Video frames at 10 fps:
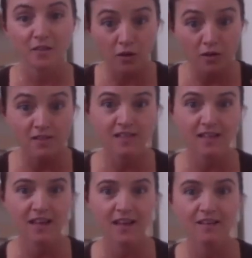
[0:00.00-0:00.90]
those
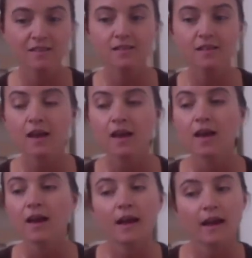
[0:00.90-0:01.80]
things.
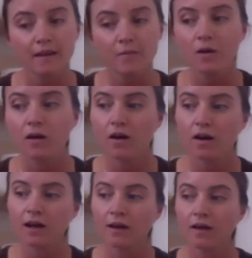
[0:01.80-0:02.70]
And then
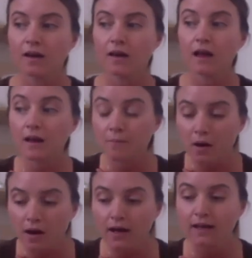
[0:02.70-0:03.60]
in
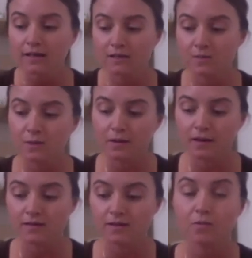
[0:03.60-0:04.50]
my
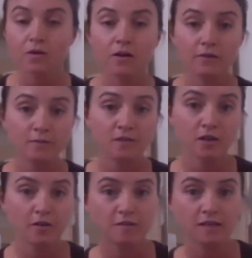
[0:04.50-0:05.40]
experience and what I've
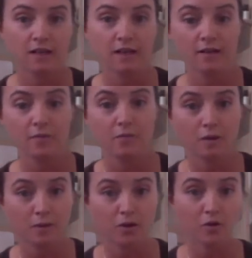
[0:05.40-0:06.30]
observed in
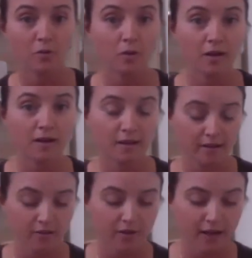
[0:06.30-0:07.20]
women who work in this
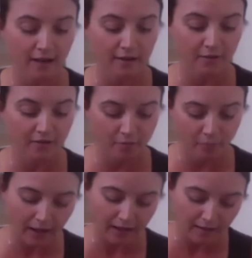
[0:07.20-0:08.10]
creative
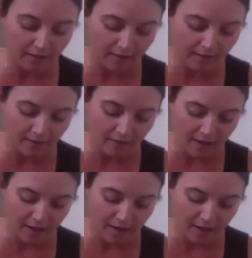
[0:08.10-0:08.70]
space,